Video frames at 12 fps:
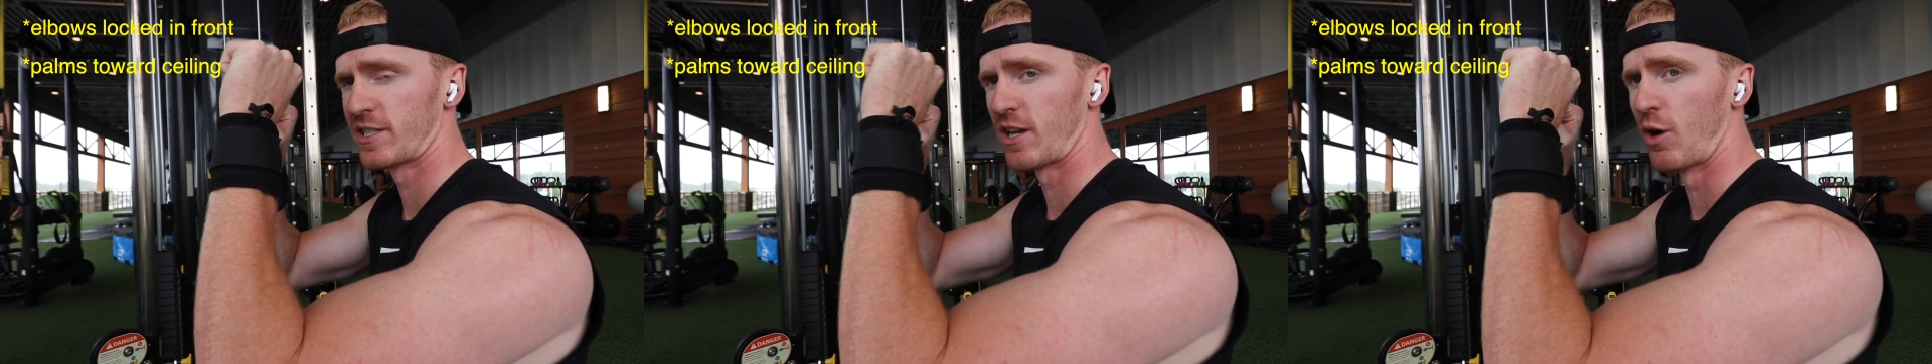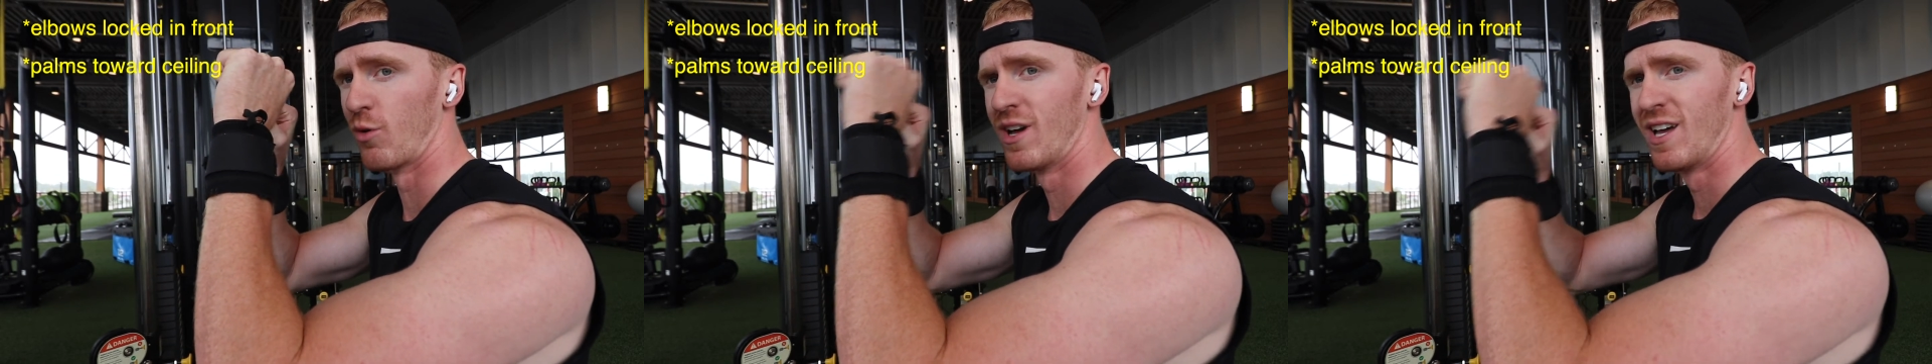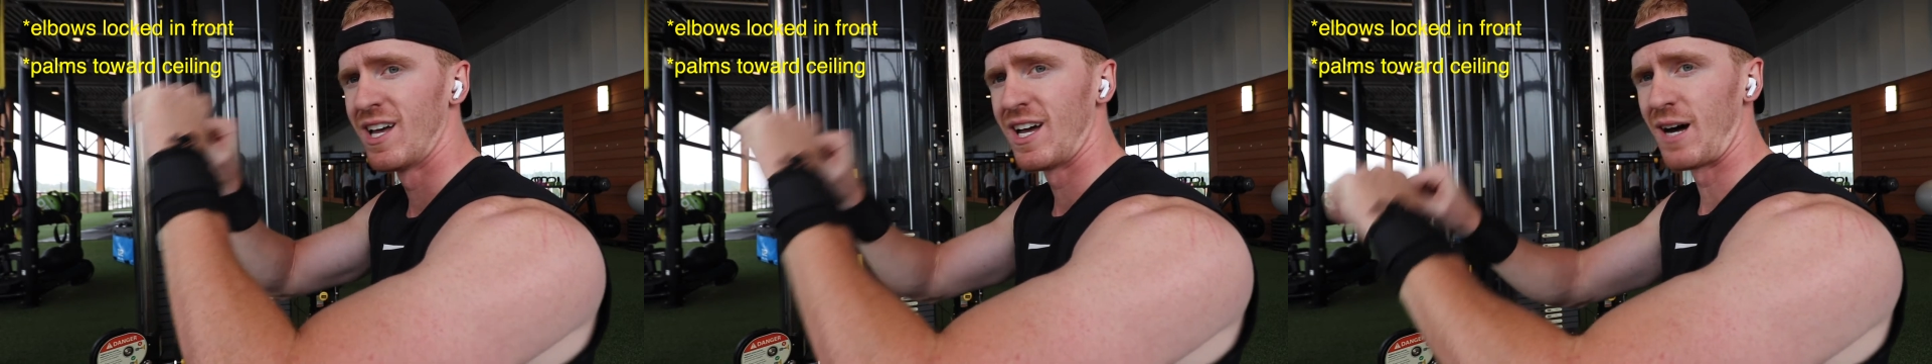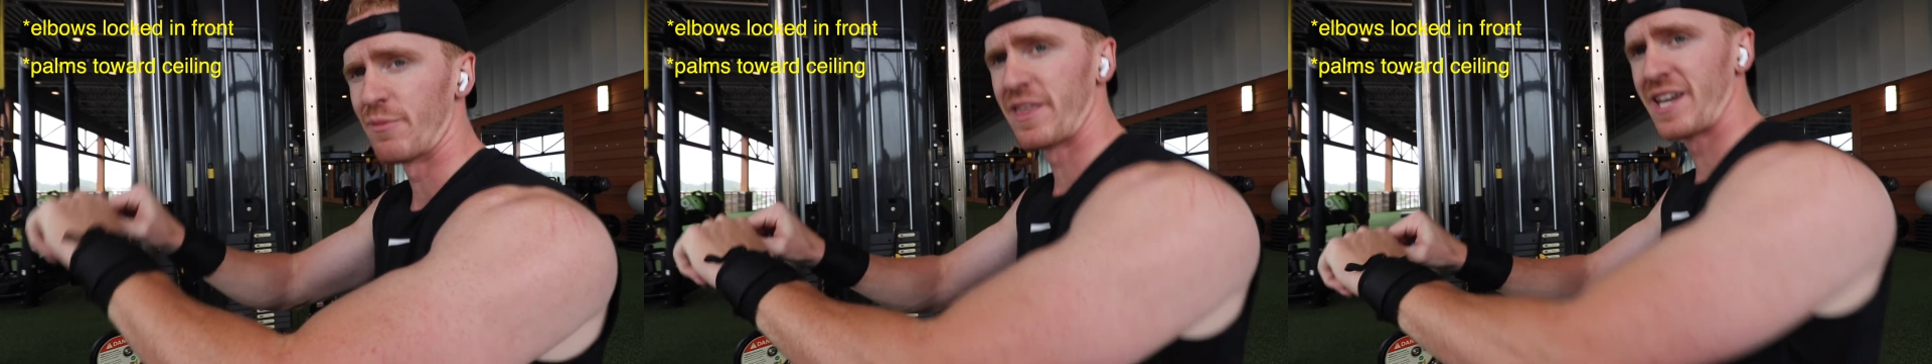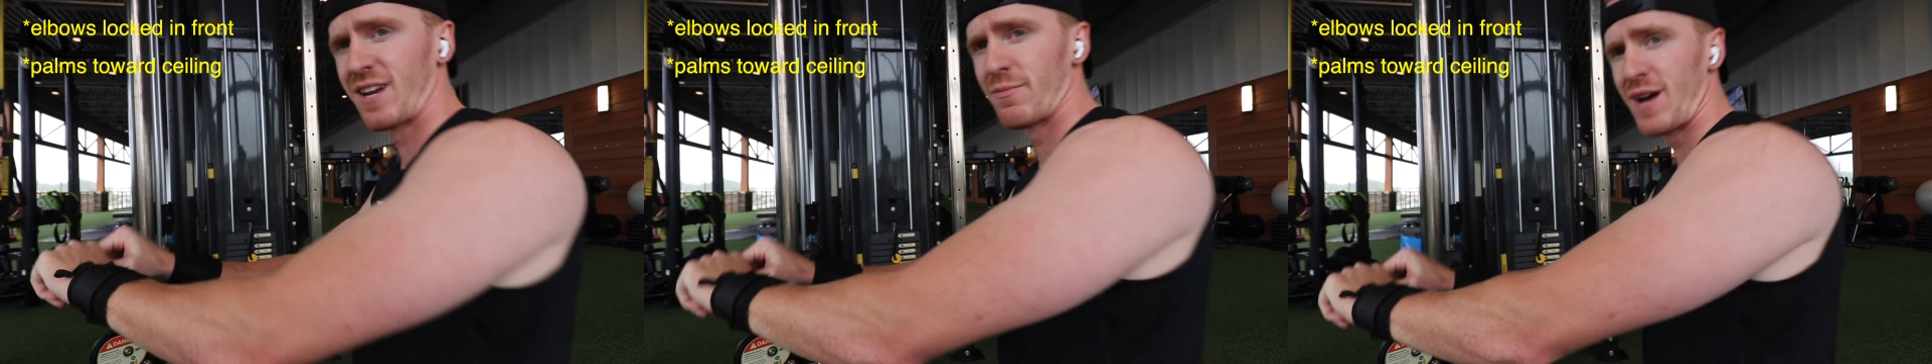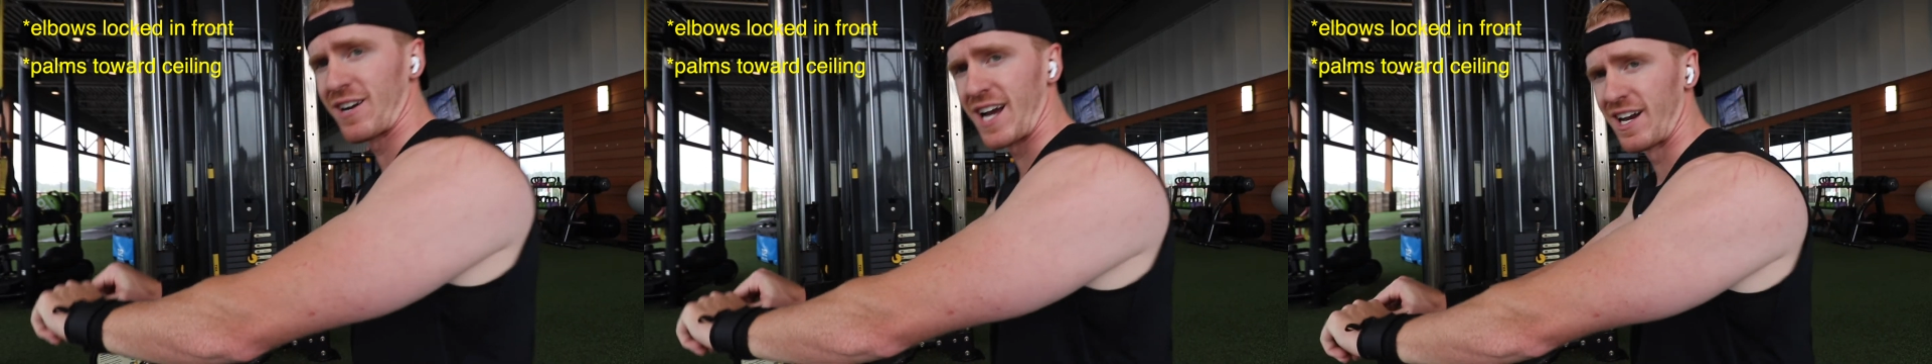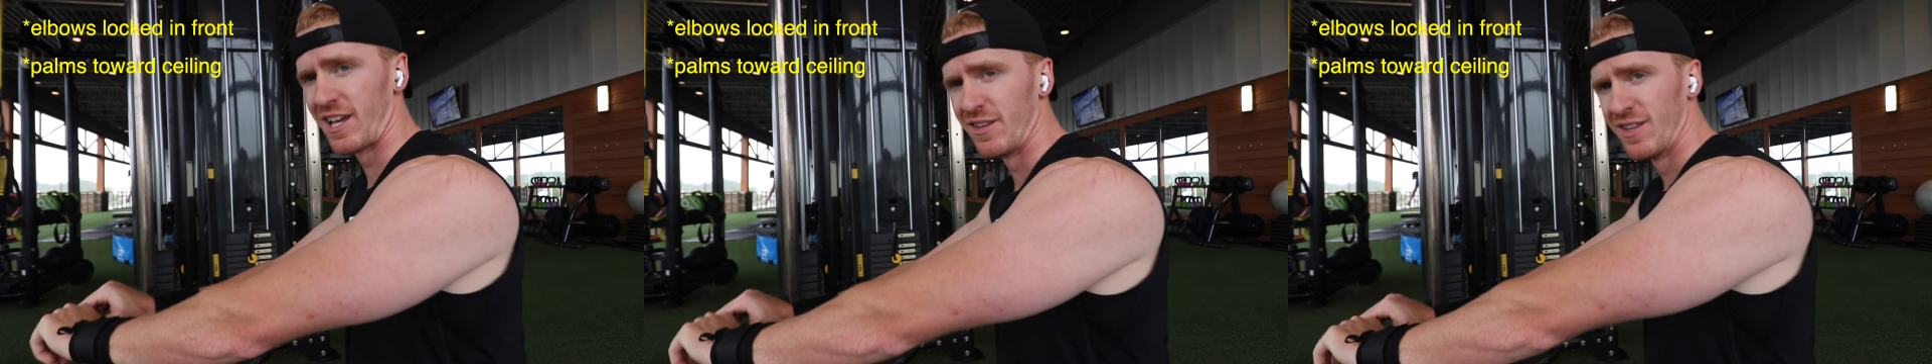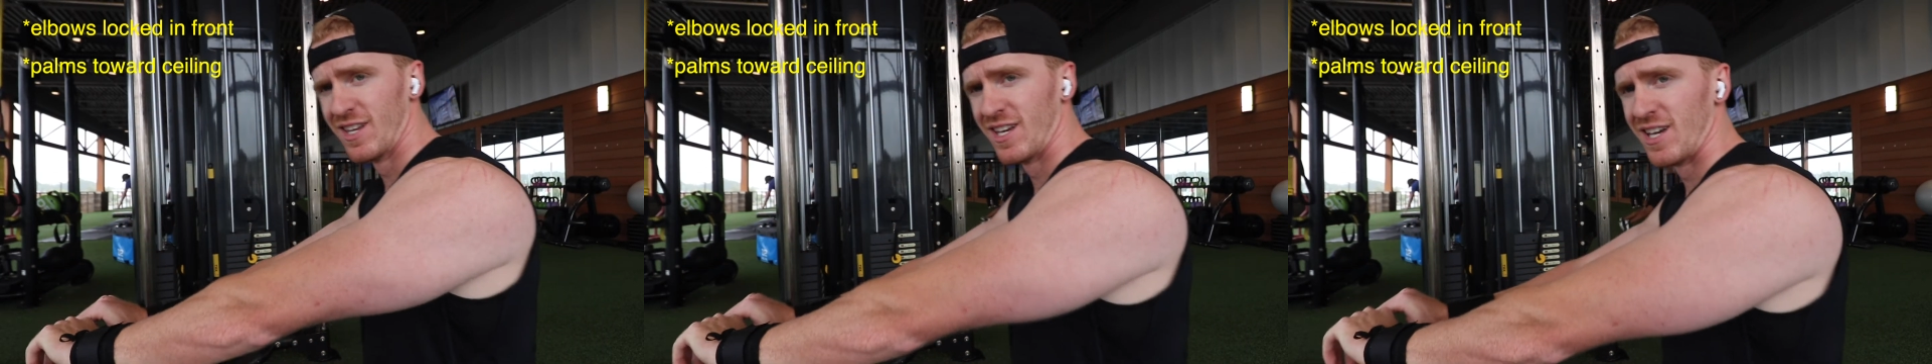So I'm thinking about kind of
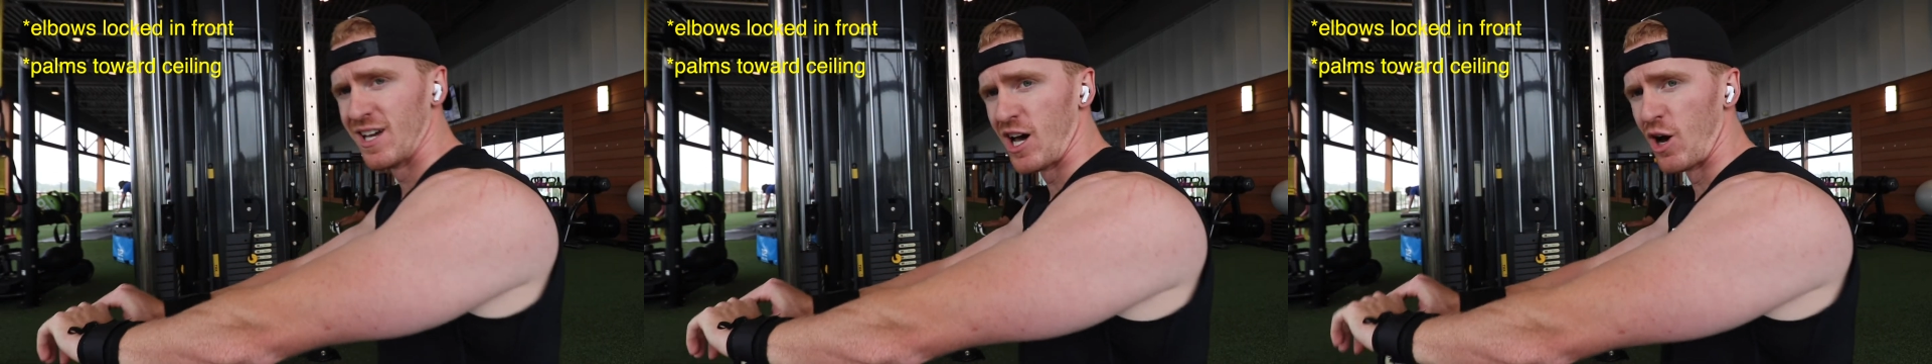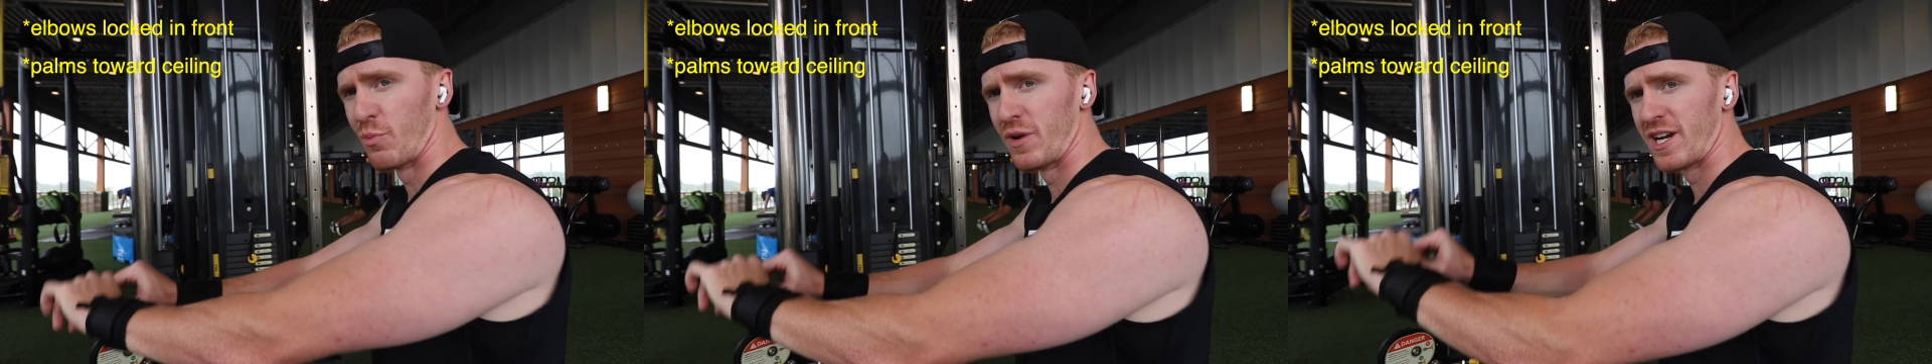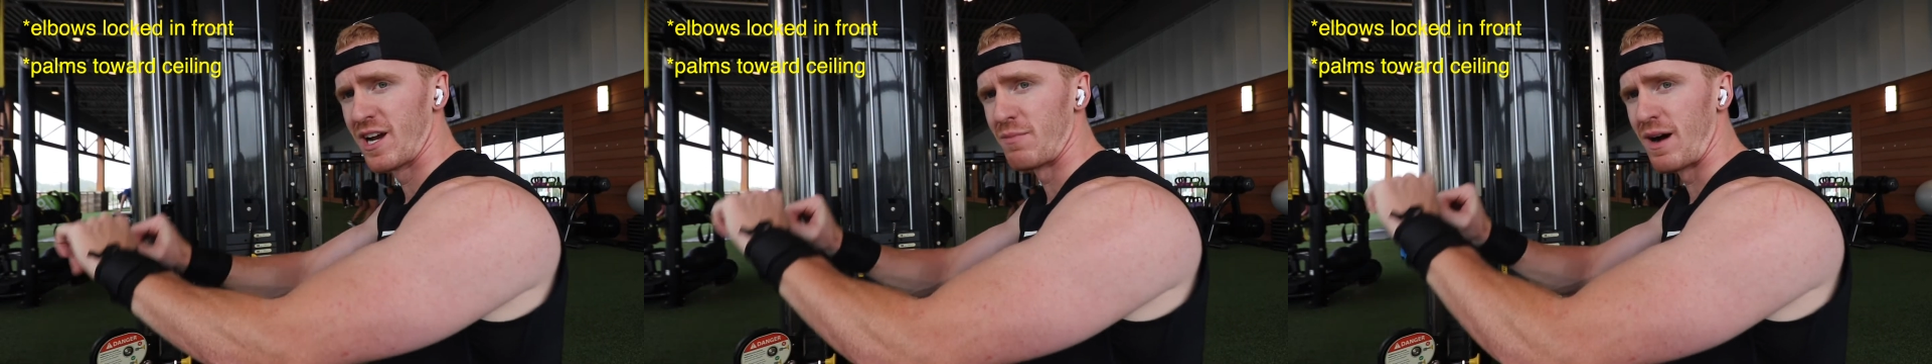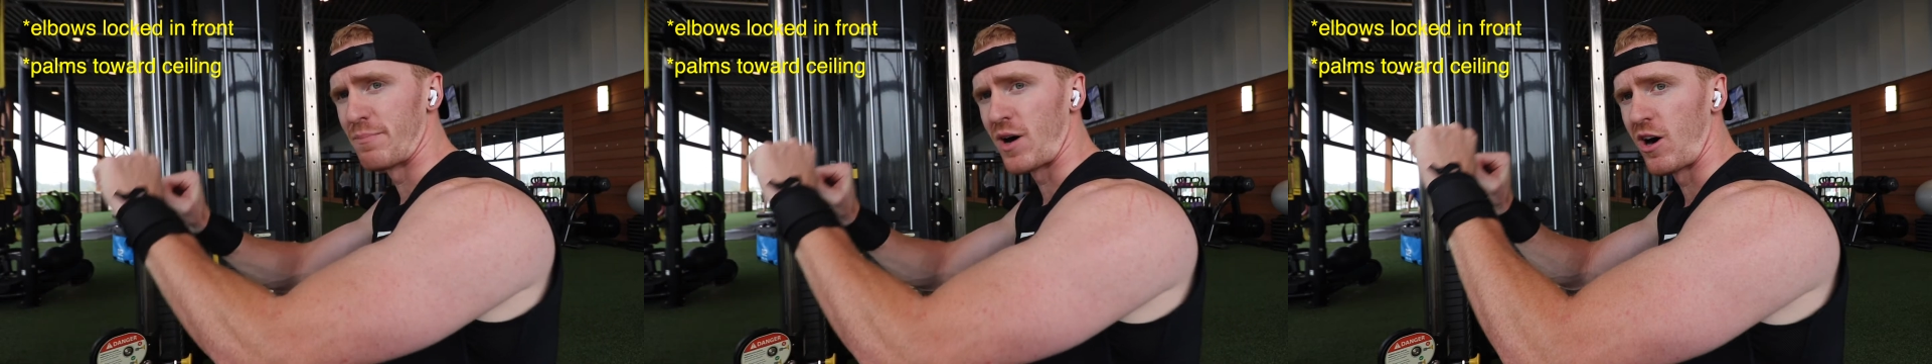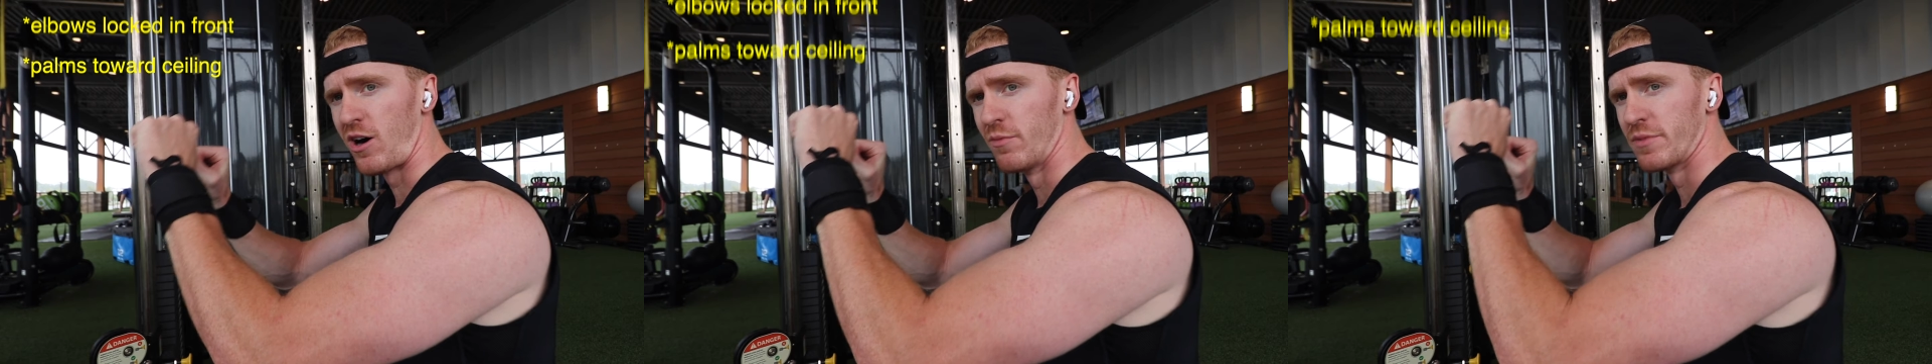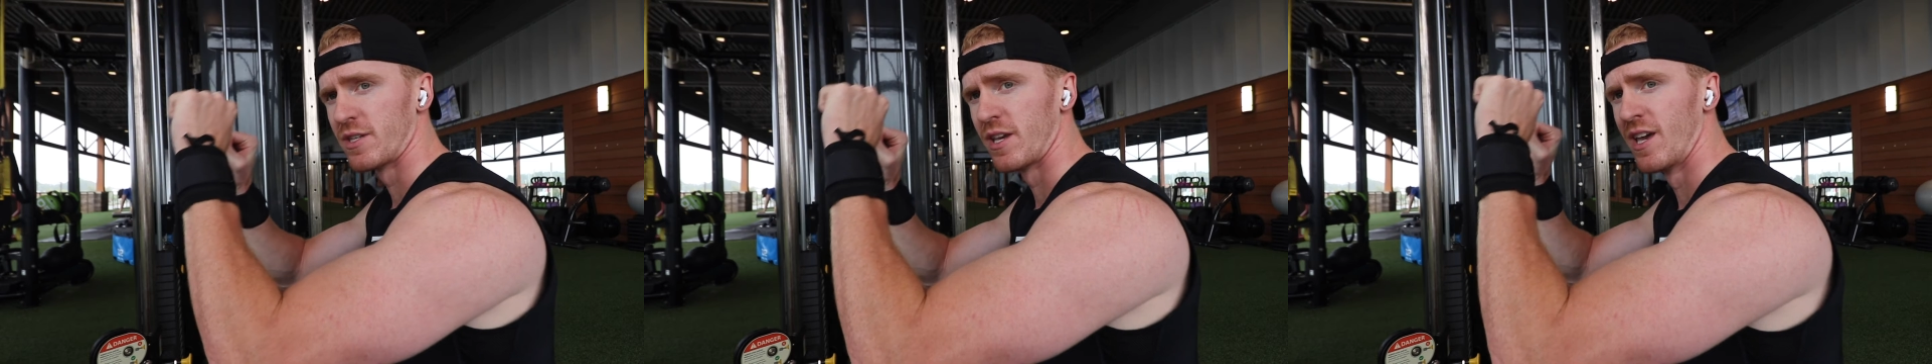opening up my palms